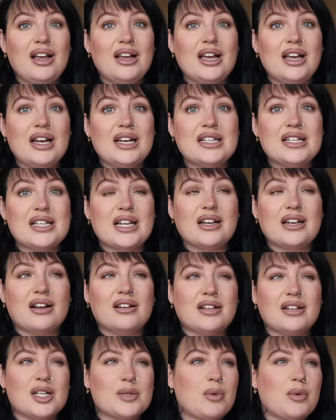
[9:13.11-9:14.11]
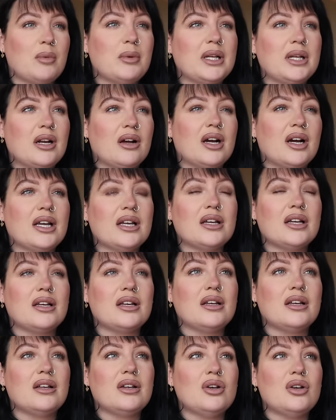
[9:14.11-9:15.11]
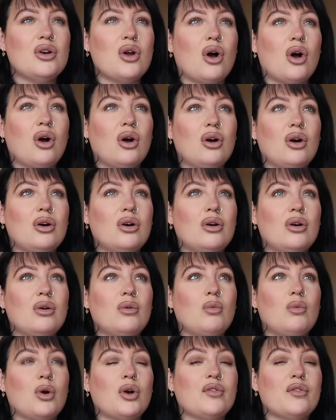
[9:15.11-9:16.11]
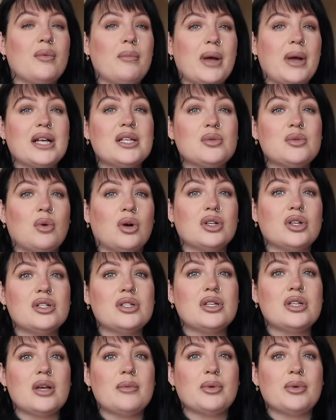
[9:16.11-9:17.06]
And he said, like, that's probably, like, not one of the best ones,